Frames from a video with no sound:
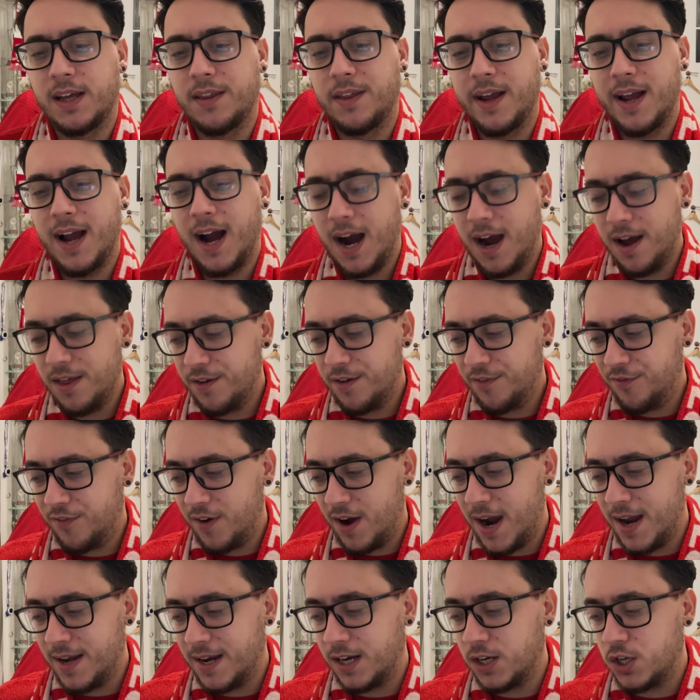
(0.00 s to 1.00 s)
They either
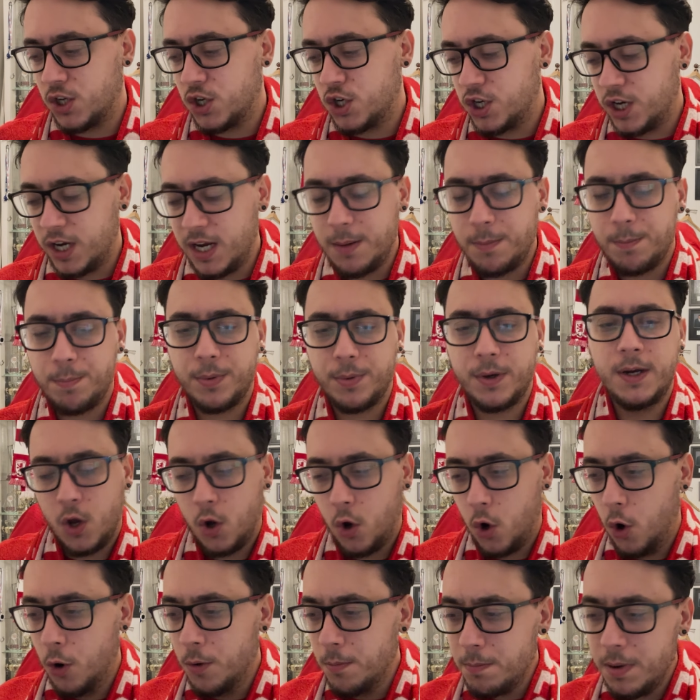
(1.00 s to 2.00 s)
find a cheap,
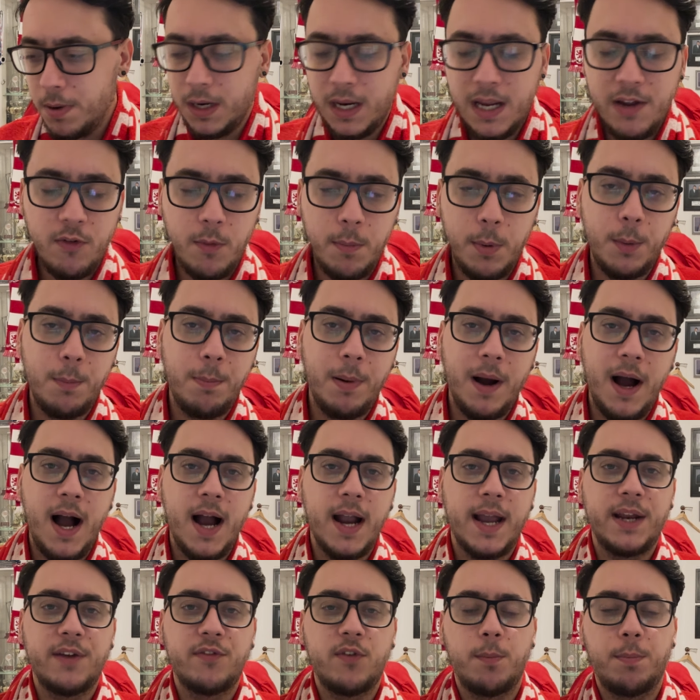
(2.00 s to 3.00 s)
unbelievable
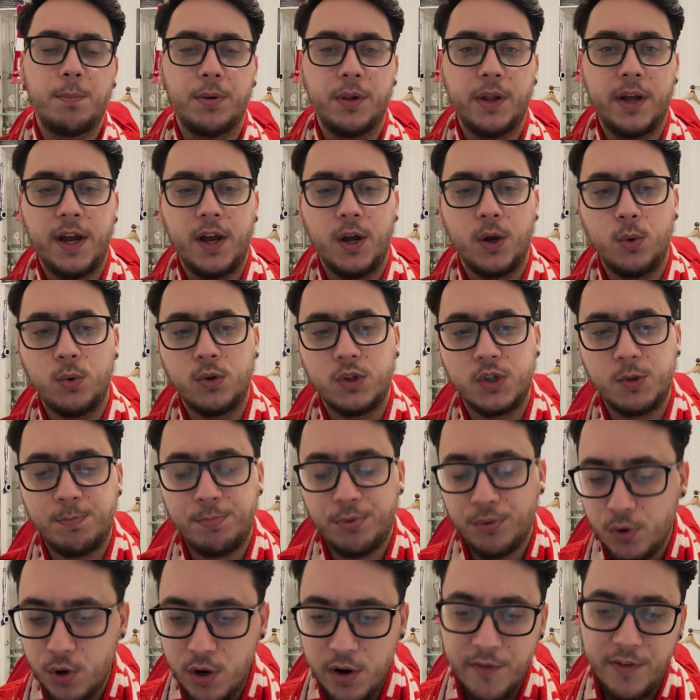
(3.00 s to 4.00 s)
bargain of a player who's
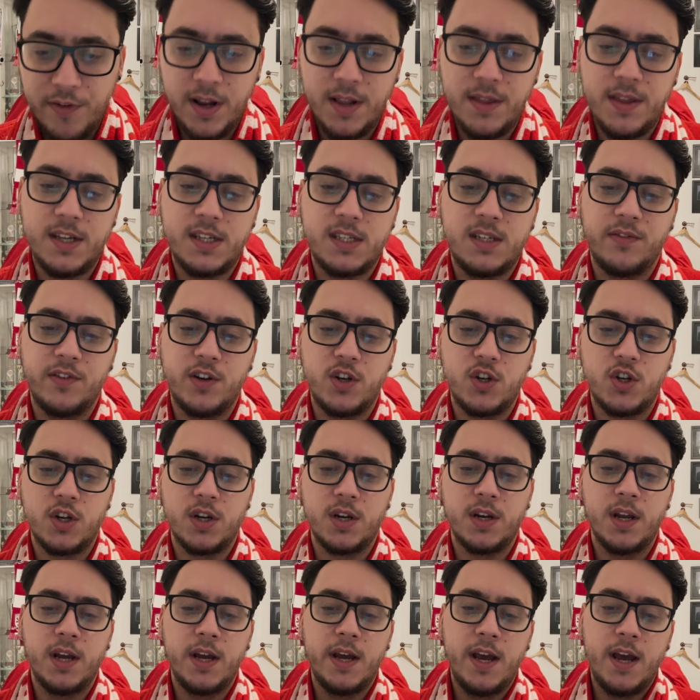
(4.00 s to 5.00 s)
proven in this
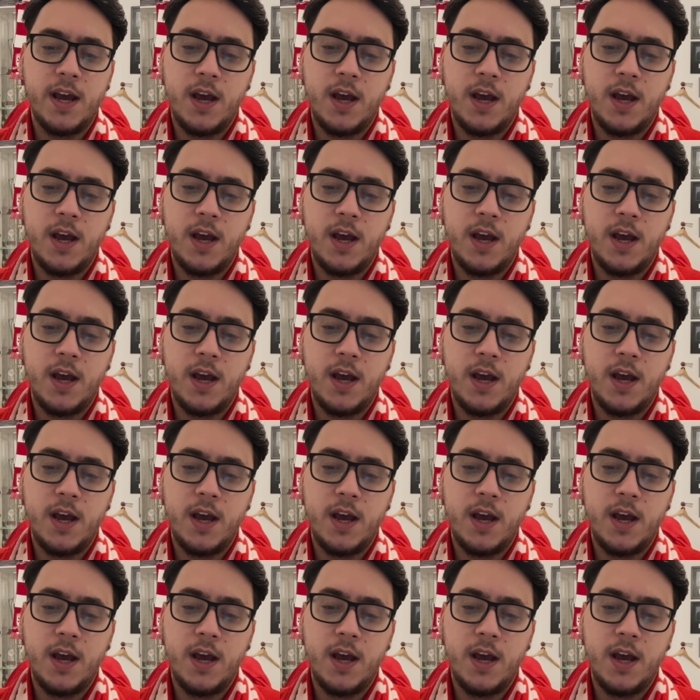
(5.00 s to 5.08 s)
division